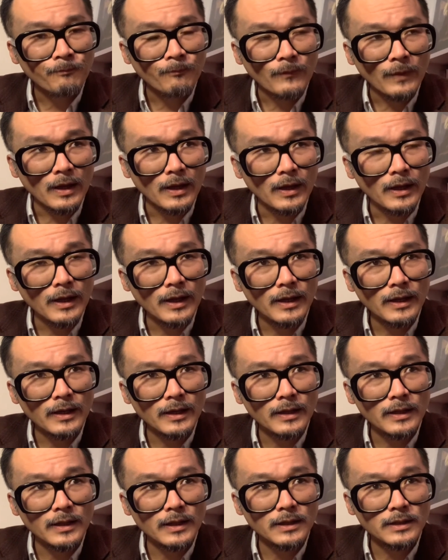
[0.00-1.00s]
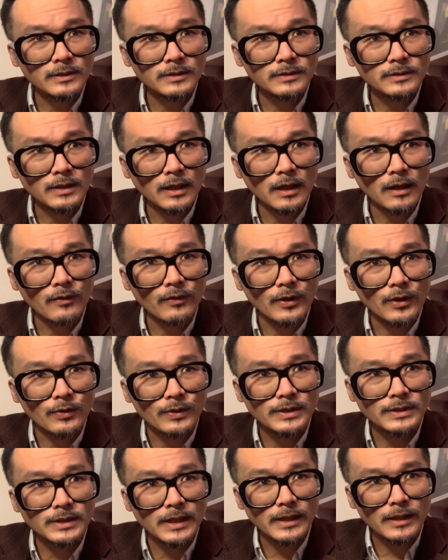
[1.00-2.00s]
And there
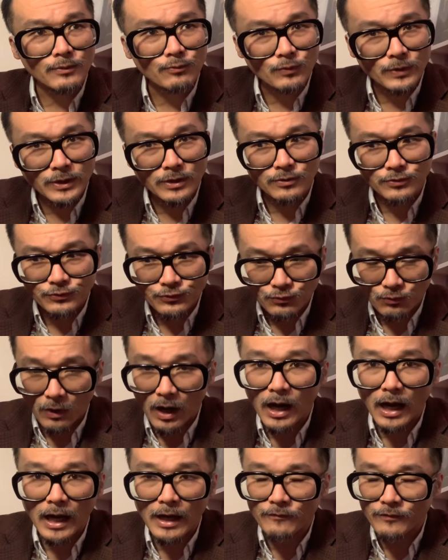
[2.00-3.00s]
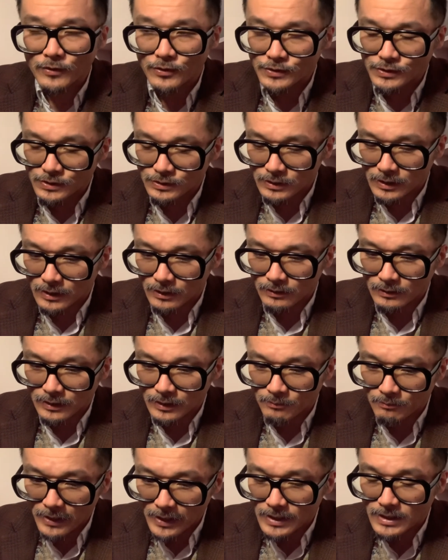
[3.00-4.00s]
is a real drive. There's,
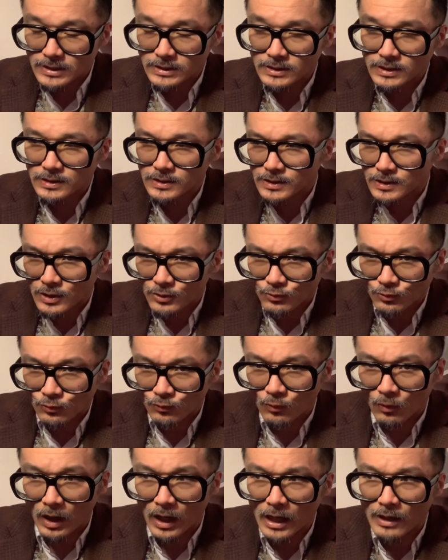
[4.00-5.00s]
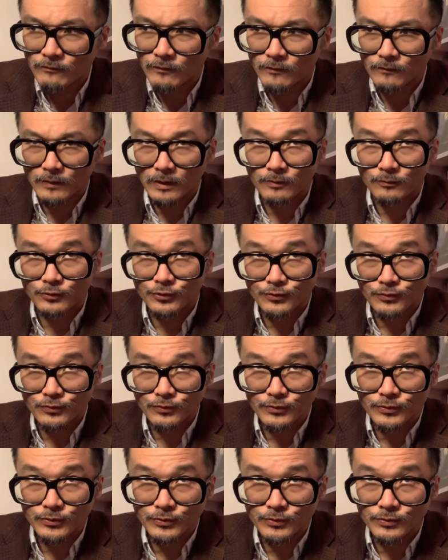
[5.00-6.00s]
in many instances, a drive of a
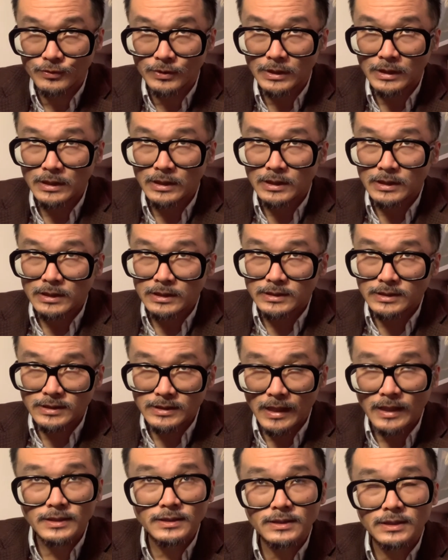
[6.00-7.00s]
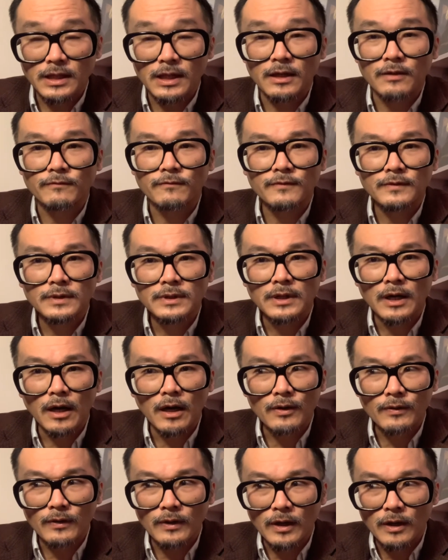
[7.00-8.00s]
true sense of
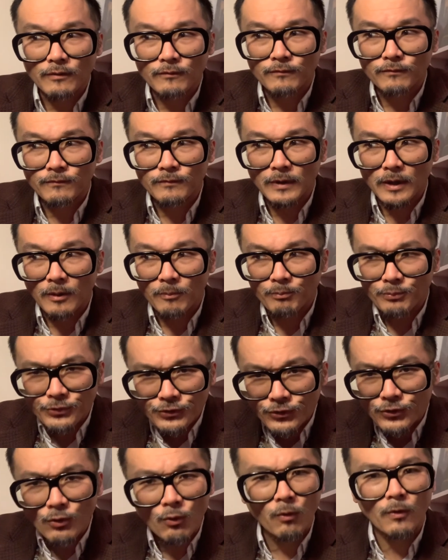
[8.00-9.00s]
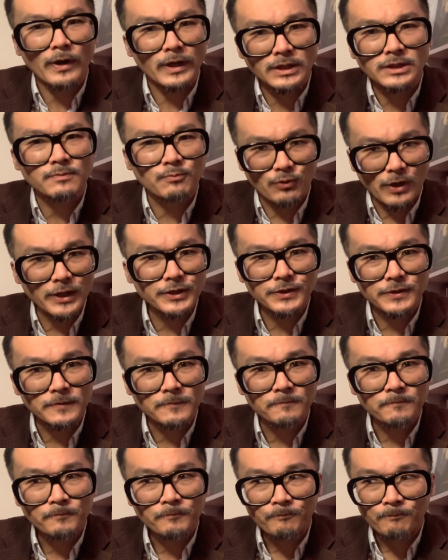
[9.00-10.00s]
pure expression.
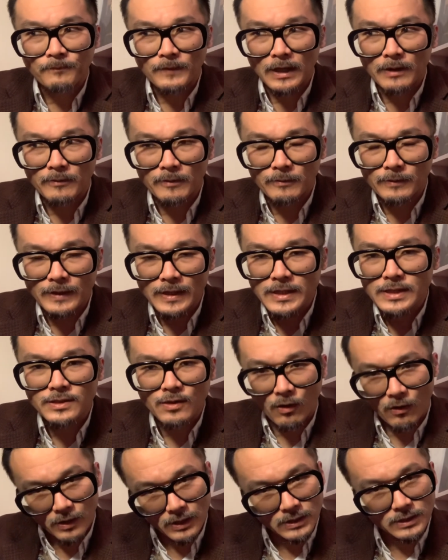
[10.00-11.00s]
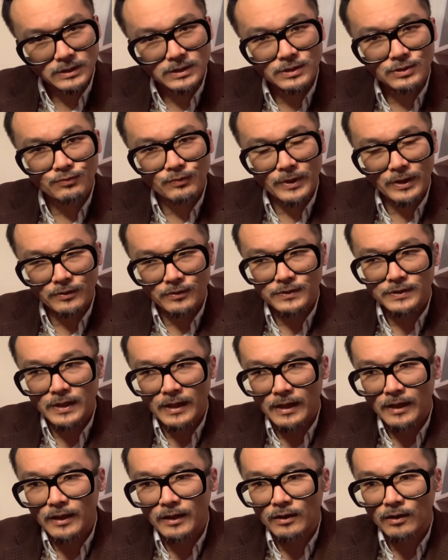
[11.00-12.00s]
I mean, these artists, we
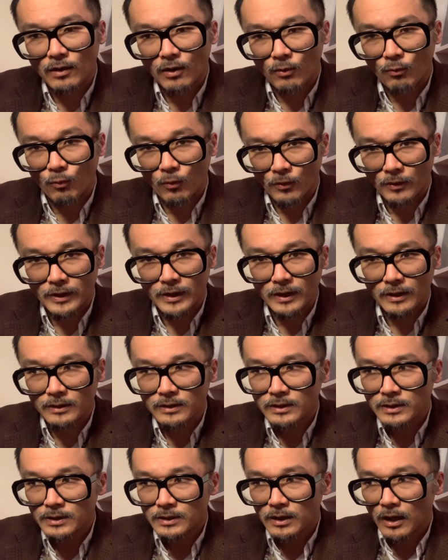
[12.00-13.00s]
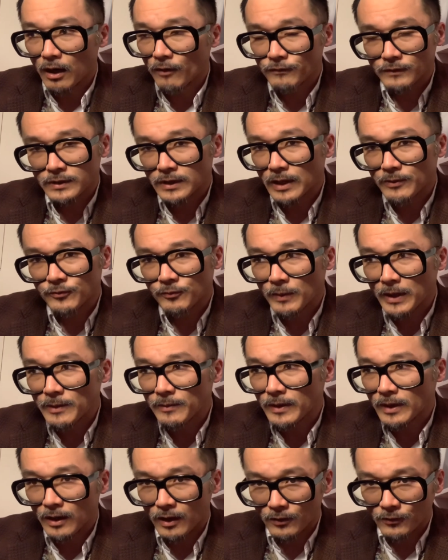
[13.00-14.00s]
understand, are working oftentimes
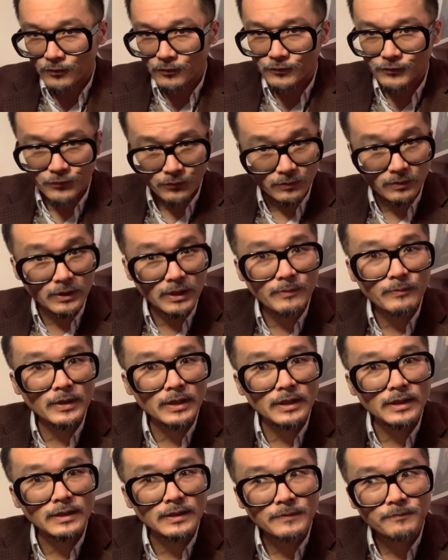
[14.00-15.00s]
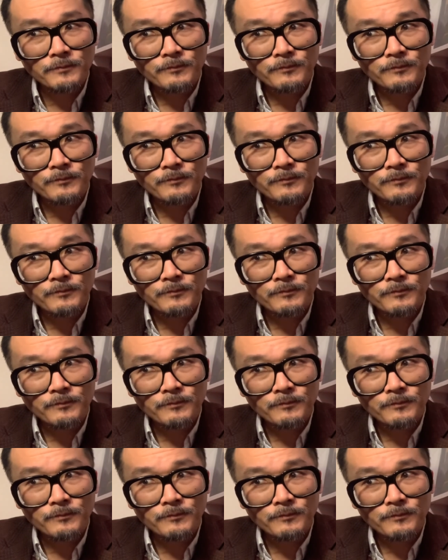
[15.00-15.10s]
maybe under certain limited